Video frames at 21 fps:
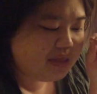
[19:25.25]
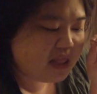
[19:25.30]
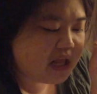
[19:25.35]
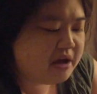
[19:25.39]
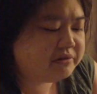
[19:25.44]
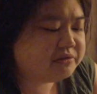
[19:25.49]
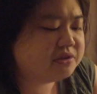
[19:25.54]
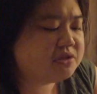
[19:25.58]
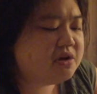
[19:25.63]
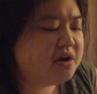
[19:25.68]

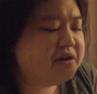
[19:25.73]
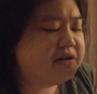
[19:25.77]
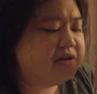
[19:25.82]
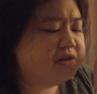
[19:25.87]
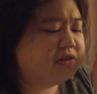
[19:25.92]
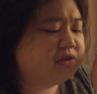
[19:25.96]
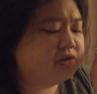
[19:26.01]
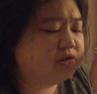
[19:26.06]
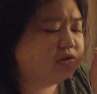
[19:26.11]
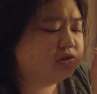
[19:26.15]
Outside
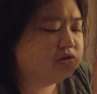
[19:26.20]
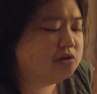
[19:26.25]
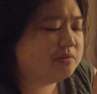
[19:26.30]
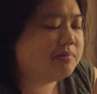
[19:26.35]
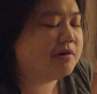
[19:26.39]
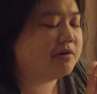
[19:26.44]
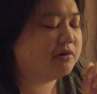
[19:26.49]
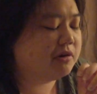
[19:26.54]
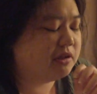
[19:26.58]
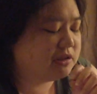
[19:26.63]
is
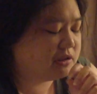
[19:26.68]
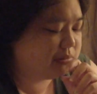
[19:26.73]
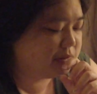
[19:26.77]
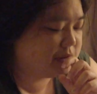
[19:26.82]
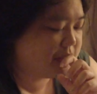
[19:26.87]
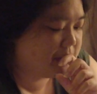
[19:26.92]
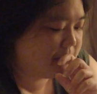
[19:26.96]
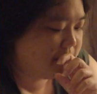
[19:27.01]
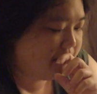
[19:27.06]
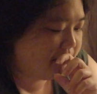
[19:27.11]
super
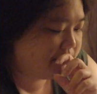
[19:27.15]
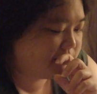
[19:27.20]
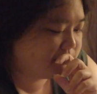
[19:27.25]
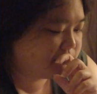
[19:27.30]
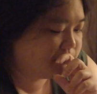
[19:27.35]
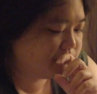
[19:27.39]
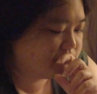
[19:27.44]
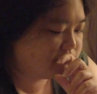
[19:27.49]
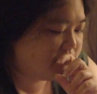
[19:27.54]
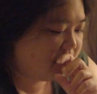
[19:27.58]
crispy.
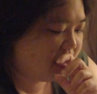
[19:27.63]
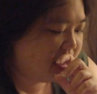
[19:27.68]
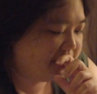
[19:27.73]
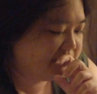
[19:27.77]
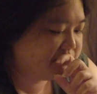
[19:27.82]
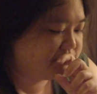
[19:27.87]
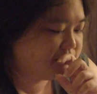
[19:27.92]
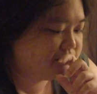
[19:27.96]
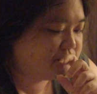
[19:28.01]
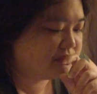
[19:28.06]

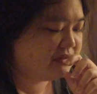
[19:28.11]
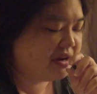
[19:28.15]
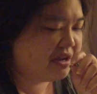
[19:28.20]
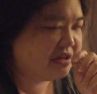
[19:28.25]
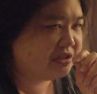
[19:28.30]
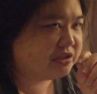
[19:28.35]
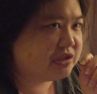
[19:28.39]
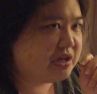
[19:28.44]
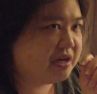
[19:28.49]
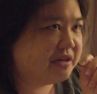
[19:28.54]

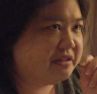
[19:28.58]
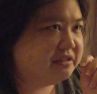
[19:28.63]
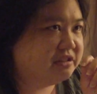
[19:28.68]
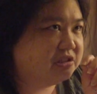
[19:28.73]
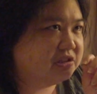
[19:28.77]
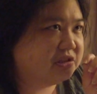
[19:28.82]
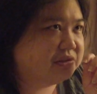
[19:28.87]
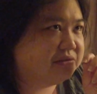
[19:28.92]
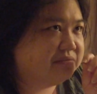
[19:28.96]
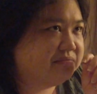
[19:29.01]
Inside
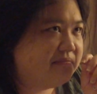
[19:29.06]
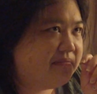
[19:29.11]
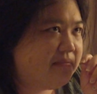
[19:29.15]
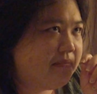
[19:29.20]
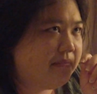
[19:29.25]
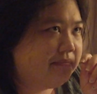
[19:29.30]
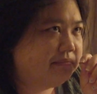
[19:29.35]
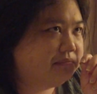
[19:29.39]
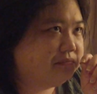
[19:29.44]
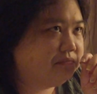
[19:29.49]
is
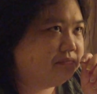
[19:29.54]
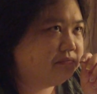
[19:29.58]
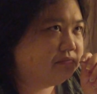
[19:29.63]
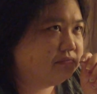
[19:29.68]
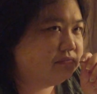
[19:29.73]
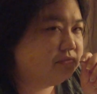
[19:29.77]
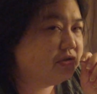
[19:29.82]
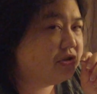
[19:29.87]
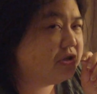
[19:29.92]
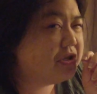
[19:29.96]

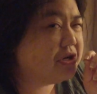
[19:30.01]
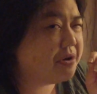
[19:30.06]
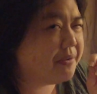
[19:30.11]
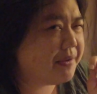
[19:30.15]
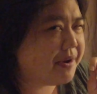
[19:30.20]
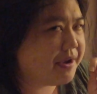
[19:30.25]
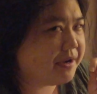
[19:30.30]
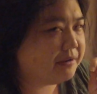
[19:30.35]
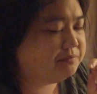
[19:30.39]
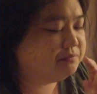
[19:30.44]

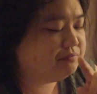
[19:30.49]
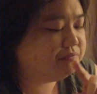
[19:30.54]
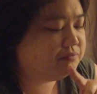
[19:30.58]
chewy.